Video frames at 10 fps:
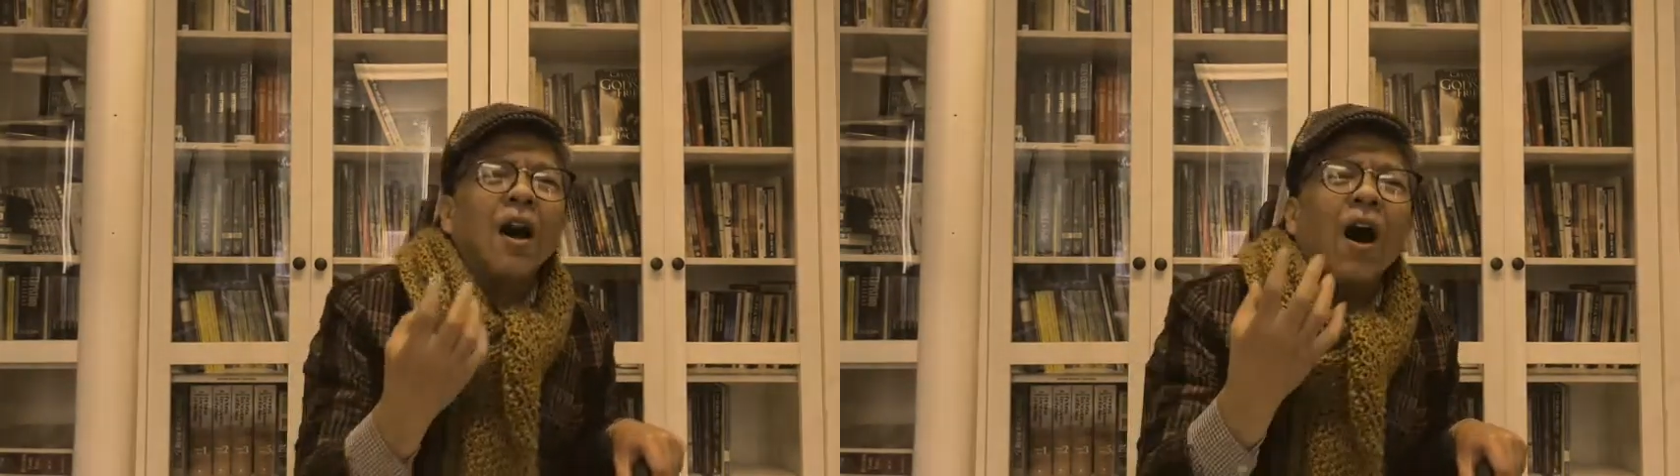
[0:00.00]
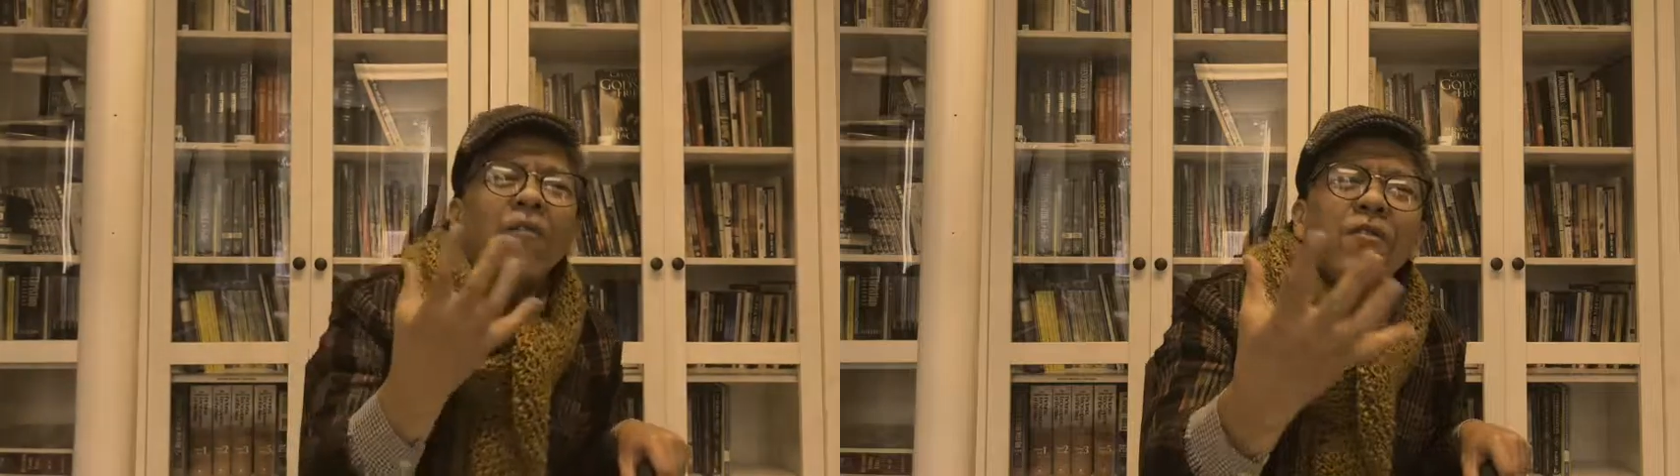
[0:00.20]

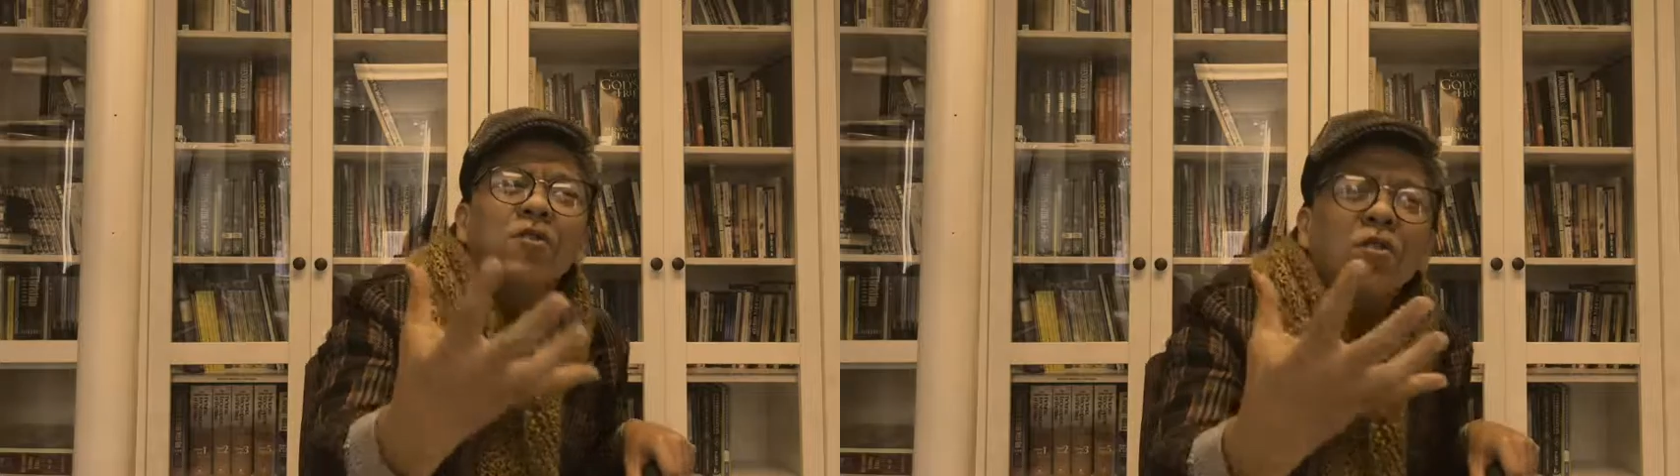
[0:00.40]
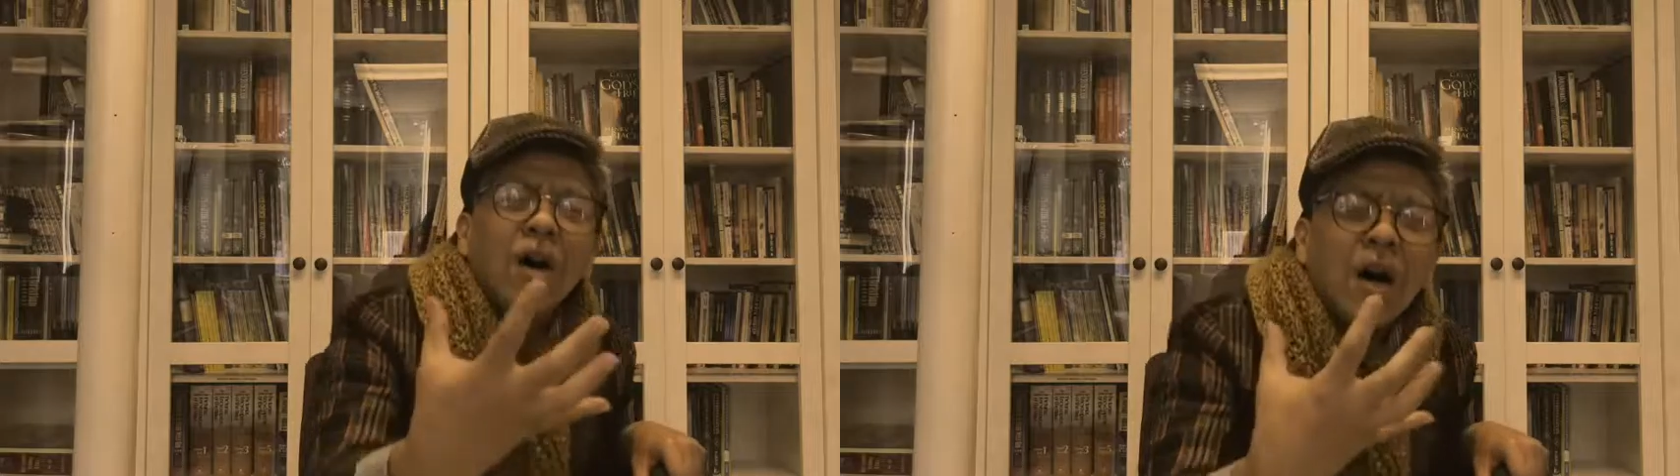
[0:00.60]

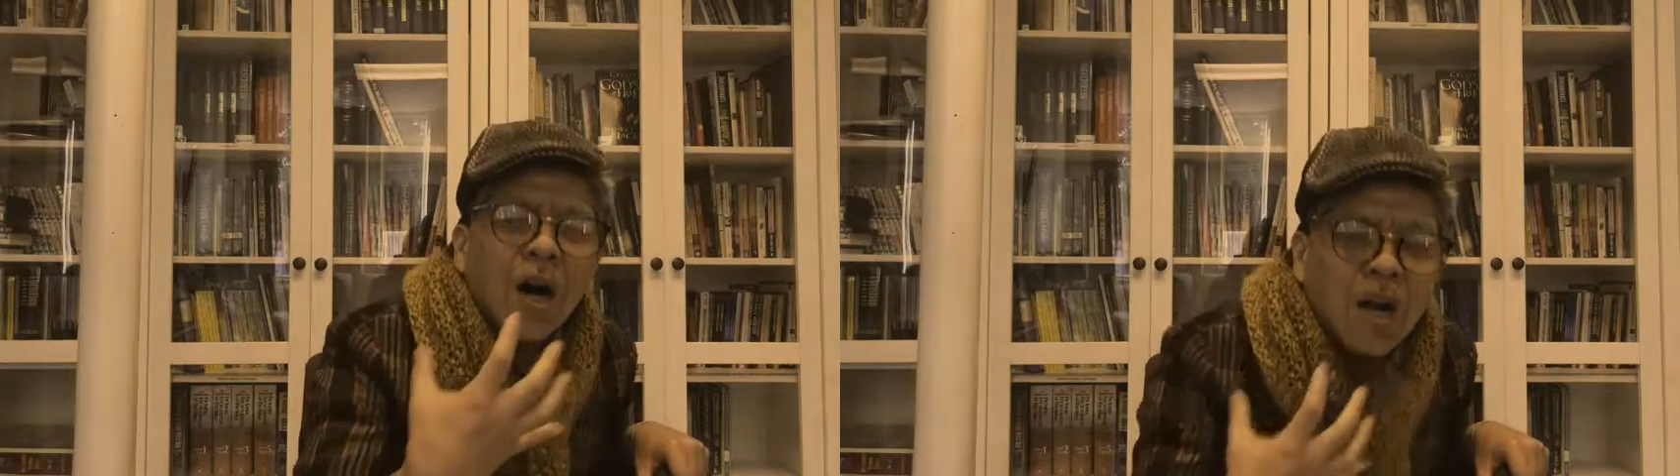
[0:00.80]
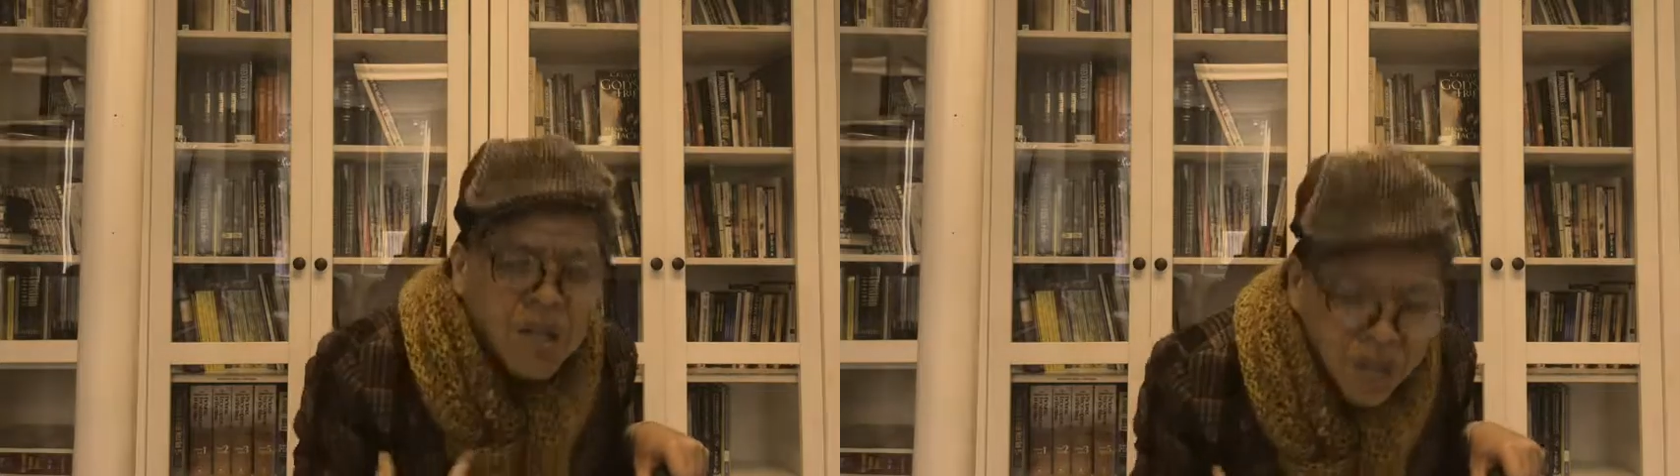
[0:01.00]
offered to
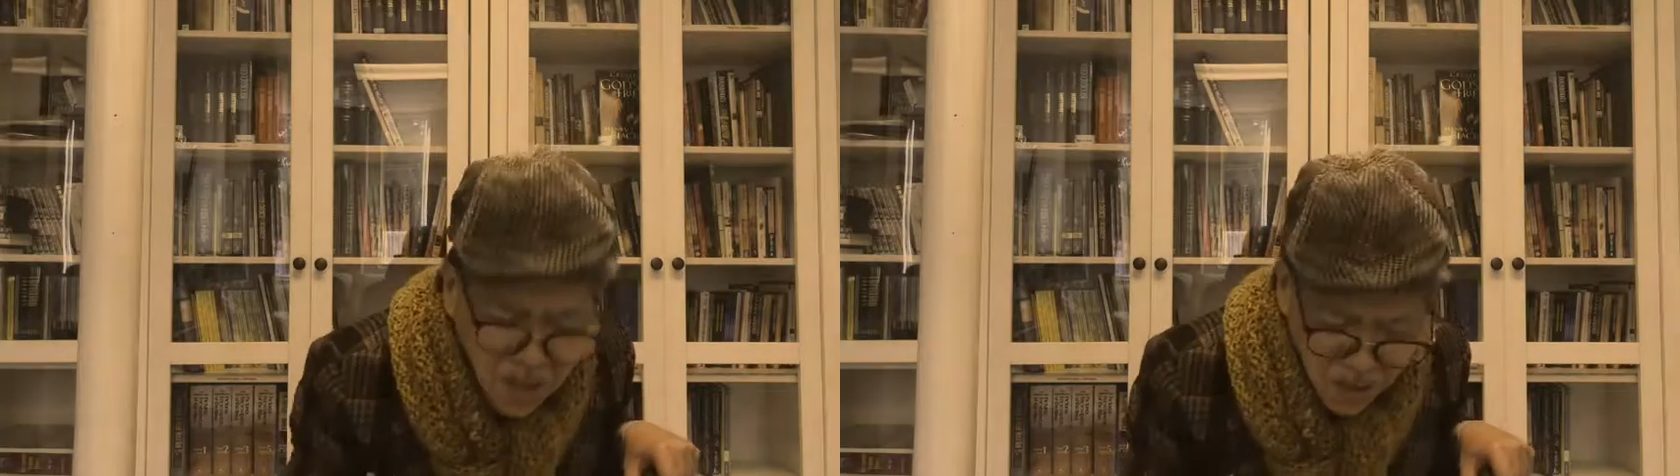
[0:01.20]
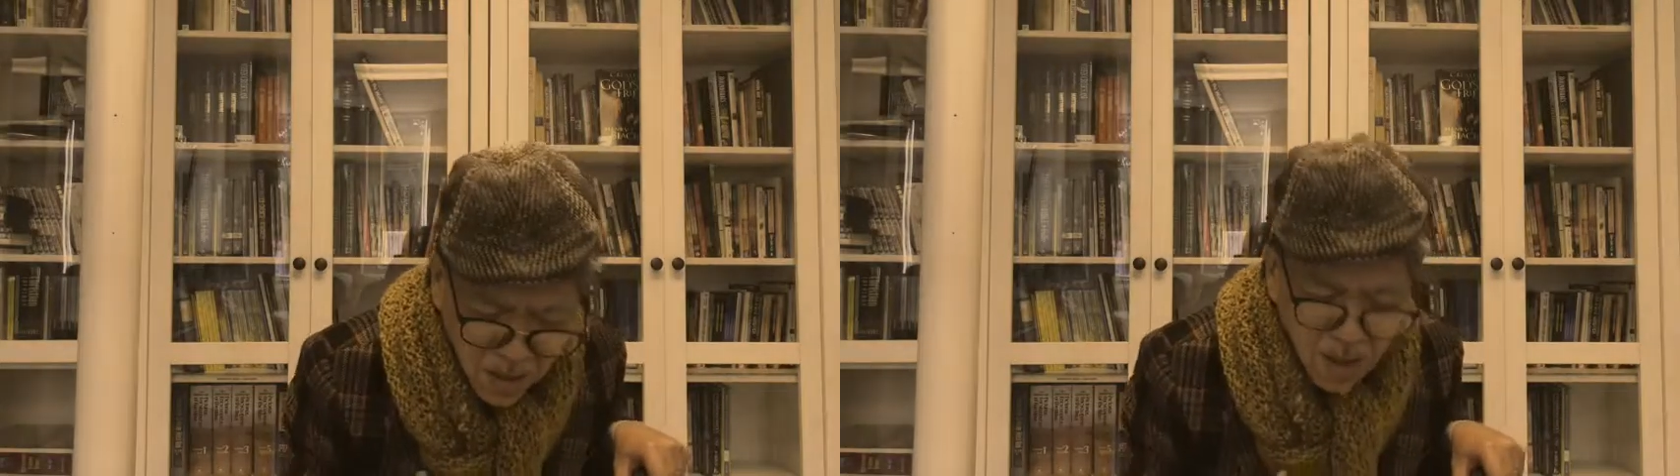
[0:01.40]
us